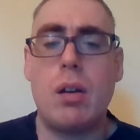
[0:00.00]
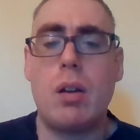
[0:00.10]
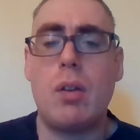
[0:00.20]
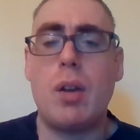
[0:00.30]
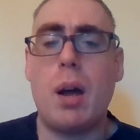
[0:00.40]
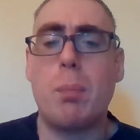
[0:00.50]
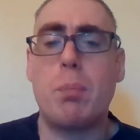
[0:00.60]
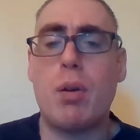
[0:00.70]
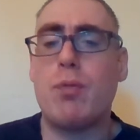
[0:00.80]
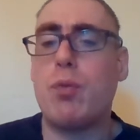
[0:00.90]
Not
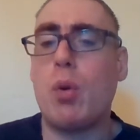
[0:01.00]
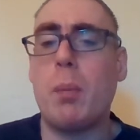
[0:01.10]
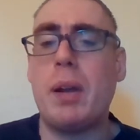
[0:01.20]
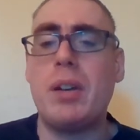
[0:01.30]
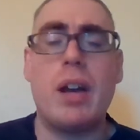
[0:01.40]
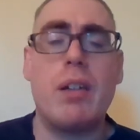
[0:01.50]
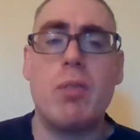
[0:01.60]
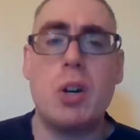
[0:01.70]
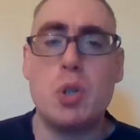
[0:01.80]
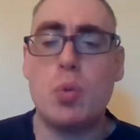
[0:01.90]
performing dead
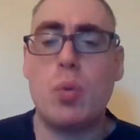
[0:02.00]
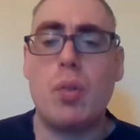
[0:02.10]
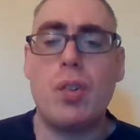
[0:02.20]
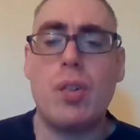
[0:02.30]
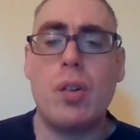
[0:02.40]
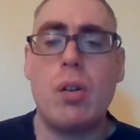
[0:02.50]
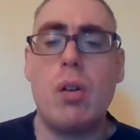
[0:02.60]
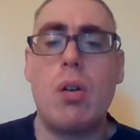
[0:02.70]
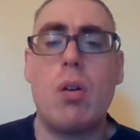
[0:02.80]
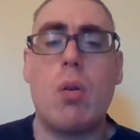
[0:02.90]
rituals
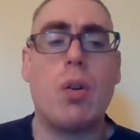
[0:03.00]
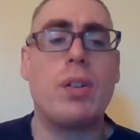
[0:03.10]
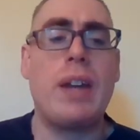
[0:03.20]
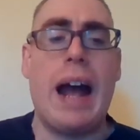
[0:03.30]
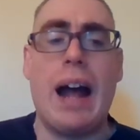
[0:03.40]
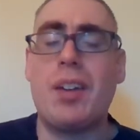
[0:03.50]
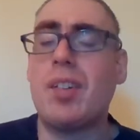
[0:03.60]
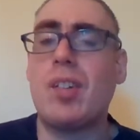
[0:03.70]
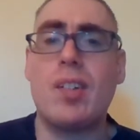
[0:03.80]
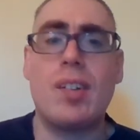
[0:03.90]
or
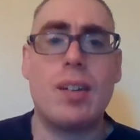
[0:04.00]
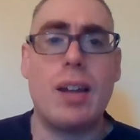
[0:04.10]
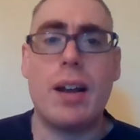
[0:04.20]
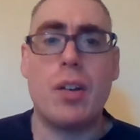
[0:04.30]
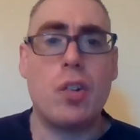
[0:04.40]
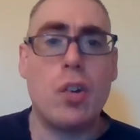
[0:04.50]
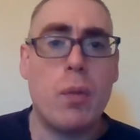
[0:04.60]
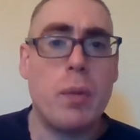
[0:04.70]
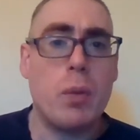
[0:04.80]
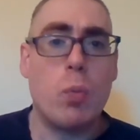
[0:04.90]
tasks like a
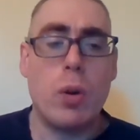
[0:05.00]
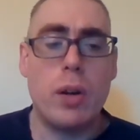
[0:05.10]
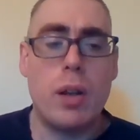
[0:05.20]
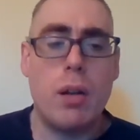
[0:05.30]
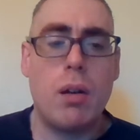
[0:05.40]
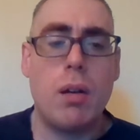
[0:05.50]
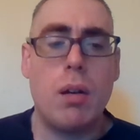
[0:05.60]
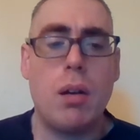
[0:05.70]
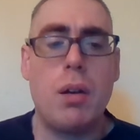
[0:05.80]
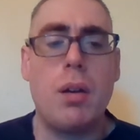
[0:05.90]
servant would,
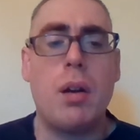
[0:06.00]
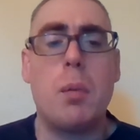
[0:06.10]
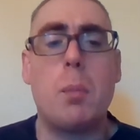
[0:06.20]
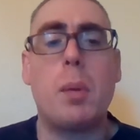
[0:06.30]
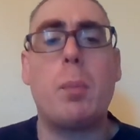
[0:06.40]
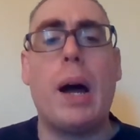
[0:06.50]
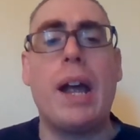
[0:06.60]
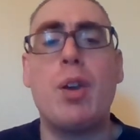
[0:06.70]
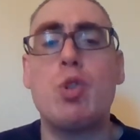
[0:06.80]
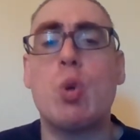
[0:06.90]
but by
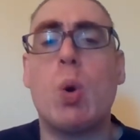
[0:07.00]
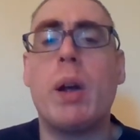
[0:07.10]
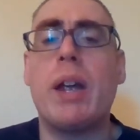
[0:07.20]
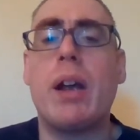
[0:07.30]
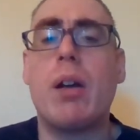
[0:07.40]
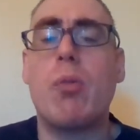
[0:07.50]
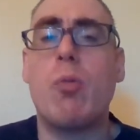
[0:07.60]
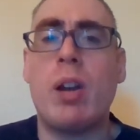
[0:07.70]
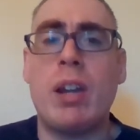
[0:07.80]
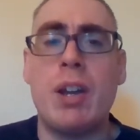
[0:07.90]
enjoying
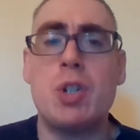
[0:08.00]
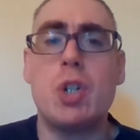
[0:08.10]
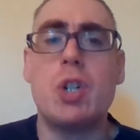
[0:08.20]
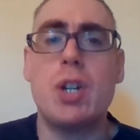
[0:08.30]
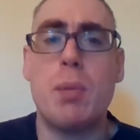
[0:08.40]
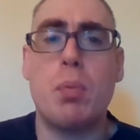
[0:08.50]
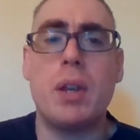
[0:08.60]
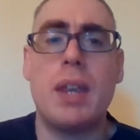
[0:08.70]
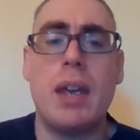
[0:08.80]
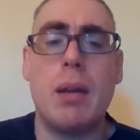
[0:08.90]
relationship
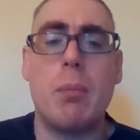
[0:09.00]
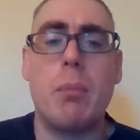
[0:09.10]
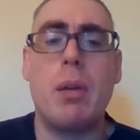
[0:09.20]
with Him